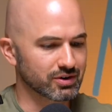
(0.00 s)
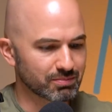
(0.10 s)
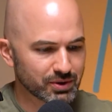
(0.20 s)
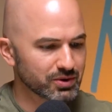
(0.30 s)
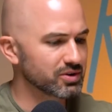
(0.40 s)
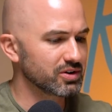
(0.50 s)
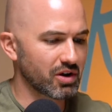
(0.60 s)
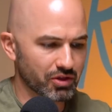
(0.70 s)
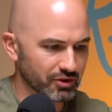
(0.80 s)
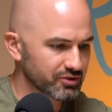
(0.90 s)
computer and
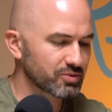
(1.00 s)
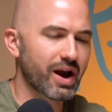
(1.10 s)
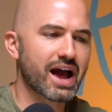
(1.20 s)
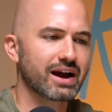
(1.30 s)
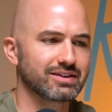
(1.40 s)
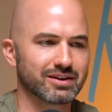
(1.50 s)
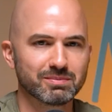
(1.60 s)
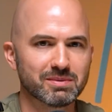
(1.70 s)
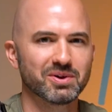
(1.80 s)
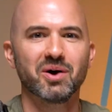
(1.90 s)
all their swag that
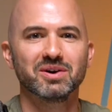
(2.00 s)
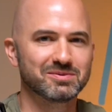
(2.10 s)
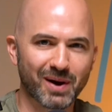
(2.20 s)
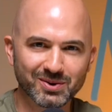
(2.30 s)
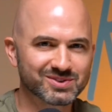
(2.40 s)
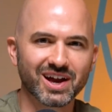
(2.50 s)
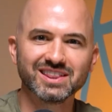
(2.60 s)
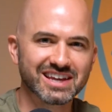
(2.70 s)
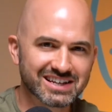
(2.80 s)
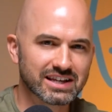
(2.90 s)
people always post on
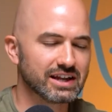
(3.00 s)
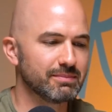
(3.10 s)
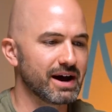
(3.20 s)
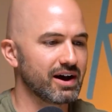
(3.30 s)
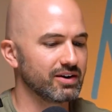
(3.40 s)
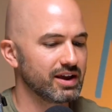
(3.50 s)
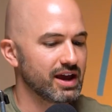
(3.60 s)
LinkedIn about.